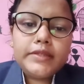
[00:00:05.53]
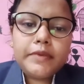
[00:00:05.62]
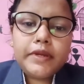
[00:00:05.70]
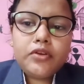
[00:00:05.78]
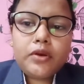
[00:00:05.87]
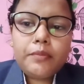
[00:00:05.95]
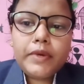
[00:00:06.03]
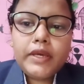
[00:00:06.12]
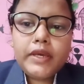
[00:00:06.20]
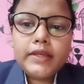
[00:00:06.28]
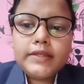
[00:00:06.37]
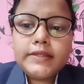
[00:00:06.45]
my topic
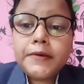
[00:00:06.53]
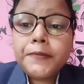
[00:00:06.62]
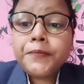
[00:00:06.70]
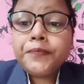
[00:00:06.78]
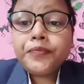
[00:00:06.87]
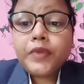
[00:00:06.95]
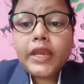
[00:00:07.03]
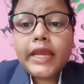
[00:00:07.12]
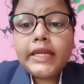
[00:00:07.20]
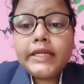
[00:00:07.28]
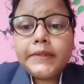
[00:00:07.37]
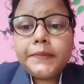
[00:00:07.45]
is
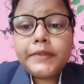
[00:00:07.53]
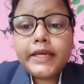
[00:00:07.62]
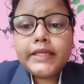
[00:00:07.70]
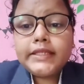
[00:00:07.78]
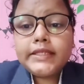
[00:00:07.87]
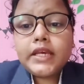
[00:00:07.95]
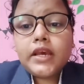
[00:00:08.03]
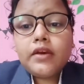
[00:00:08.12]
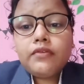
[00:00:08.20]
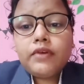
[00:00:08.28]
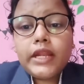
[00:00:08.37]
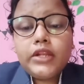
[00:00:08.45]
enterprise
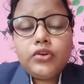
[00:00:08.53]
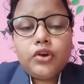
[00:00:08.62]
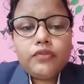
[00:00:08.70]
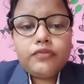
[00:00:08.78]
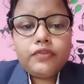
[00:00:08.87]
value of a